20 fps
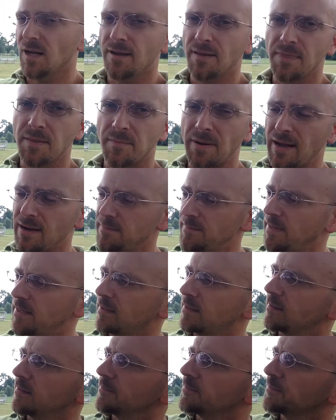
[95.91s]
On the bottom
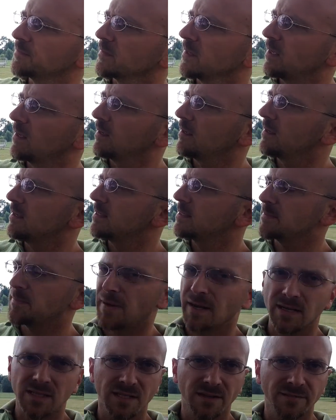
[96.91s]
here is the
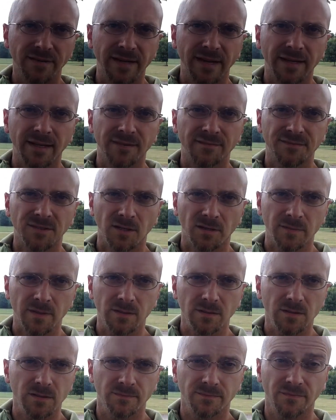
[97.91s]
positive and negative
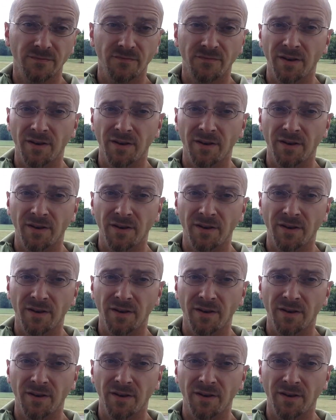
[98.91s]
terminals.